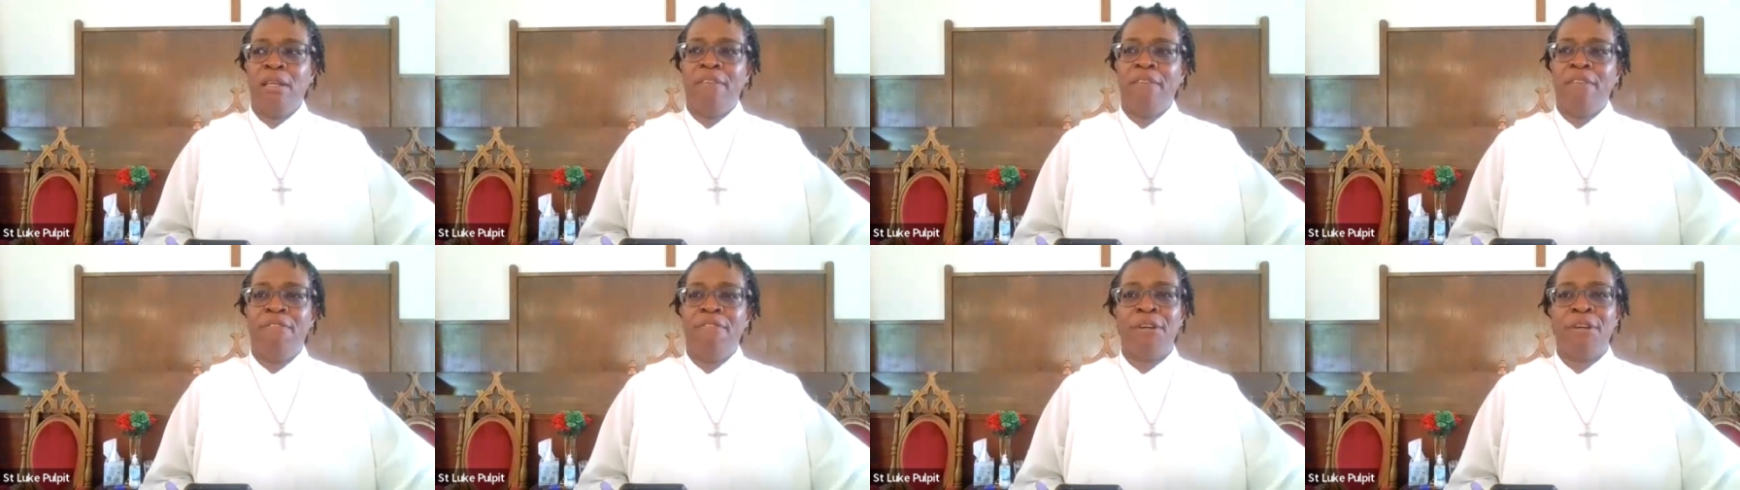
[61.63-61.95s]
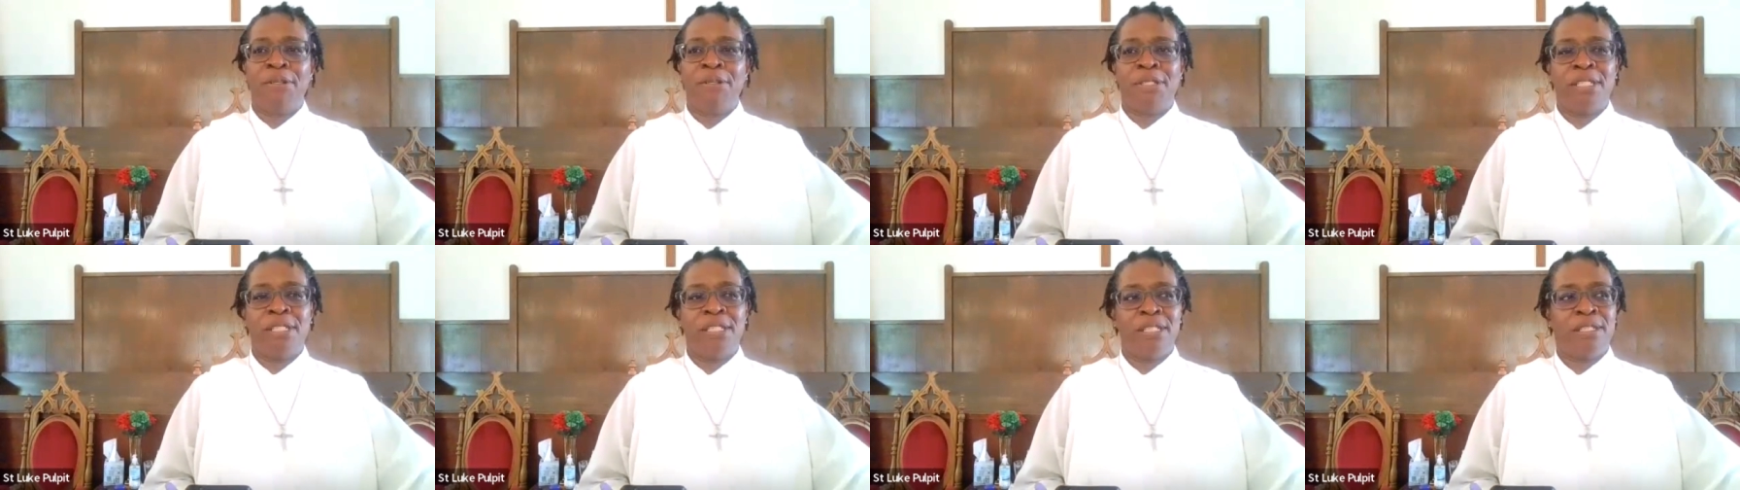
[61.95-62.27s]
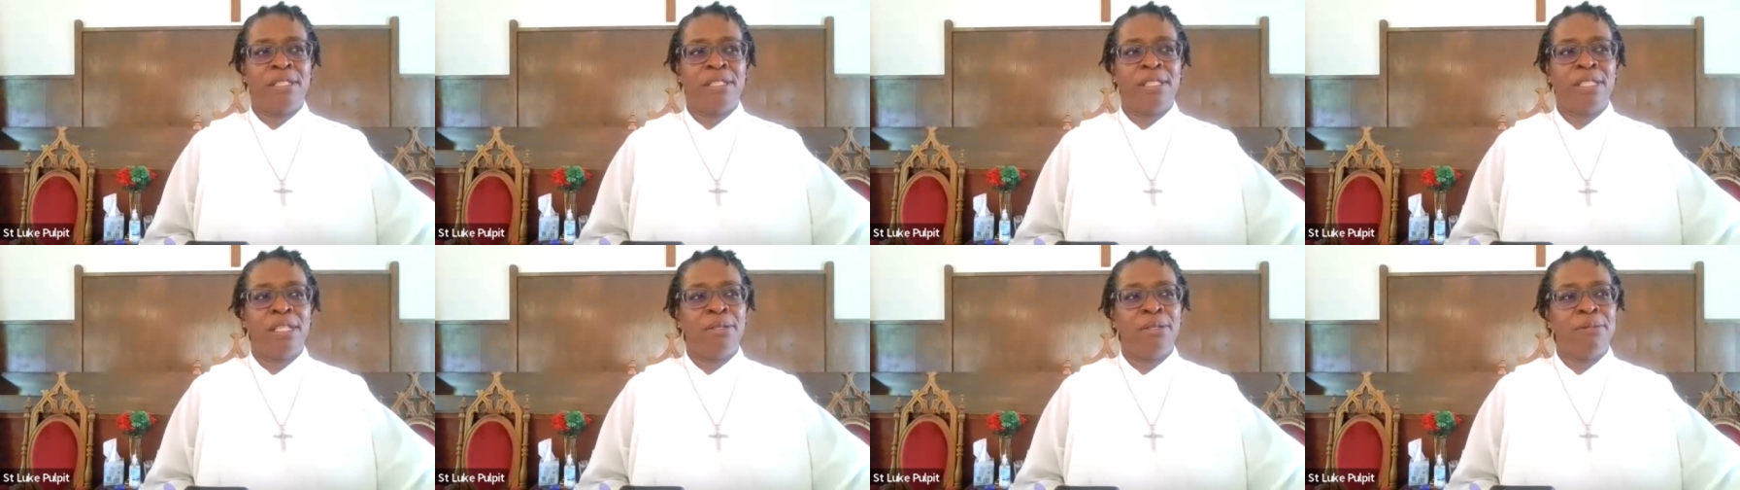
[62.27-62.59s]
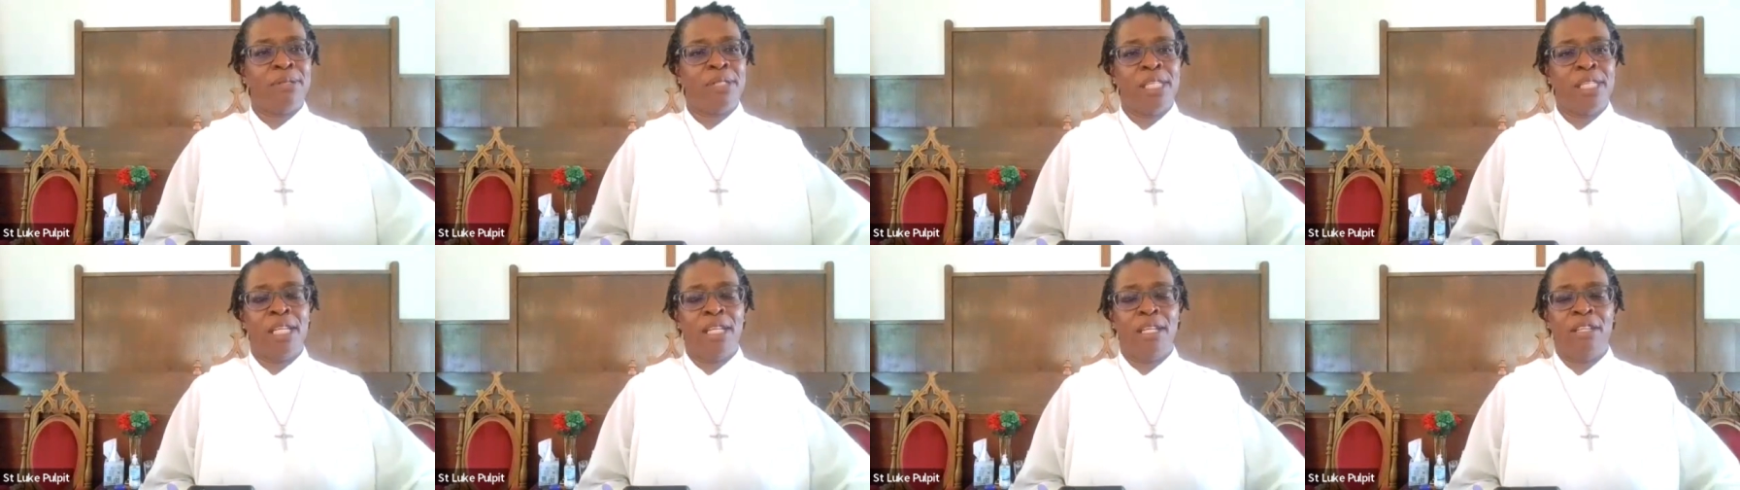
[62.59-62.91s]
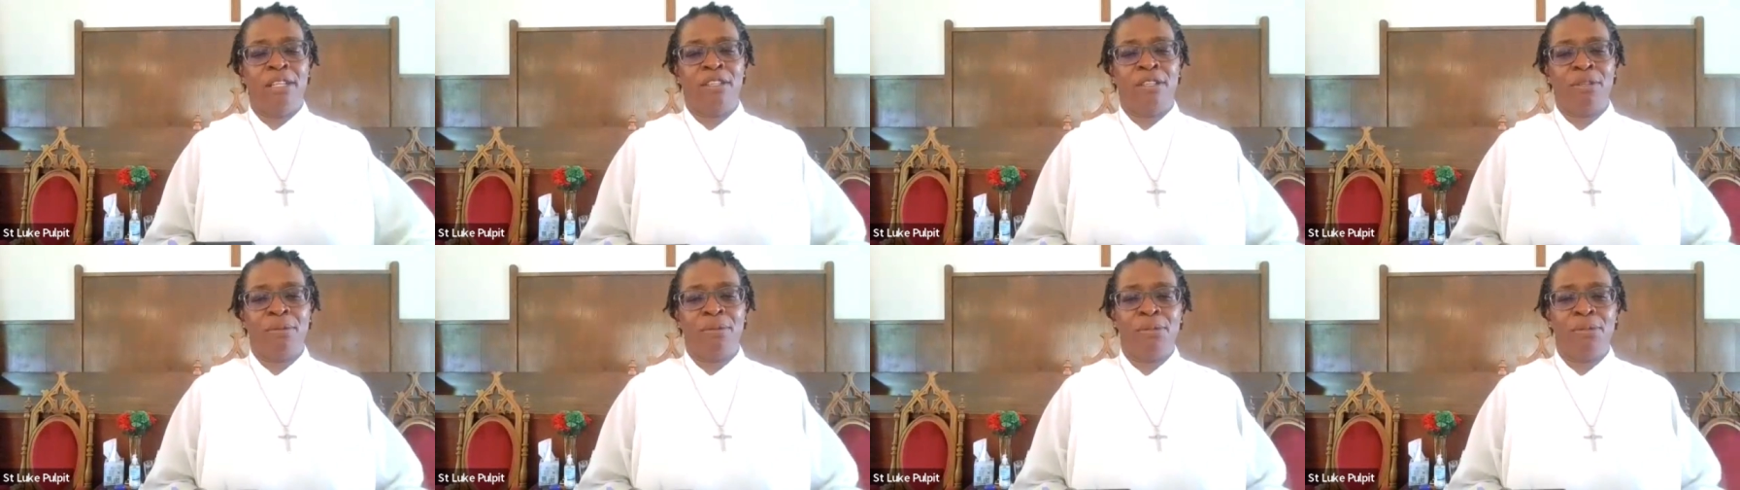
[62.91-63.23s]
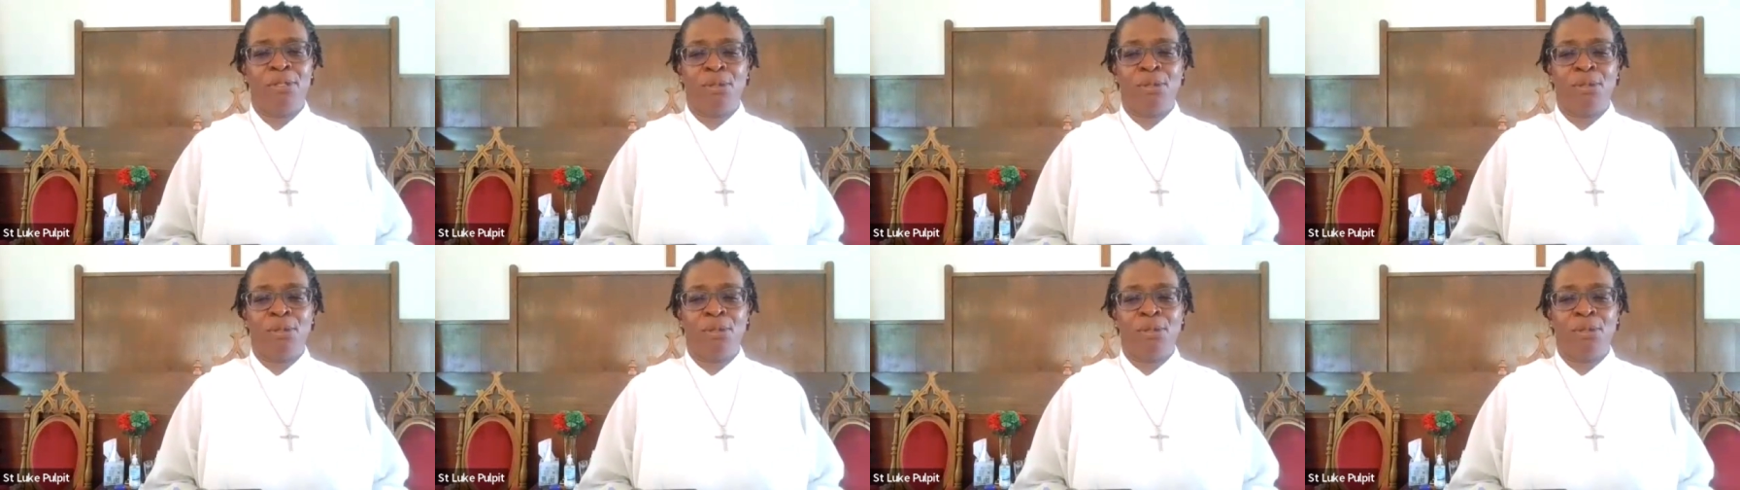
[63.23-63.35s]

verses 13 through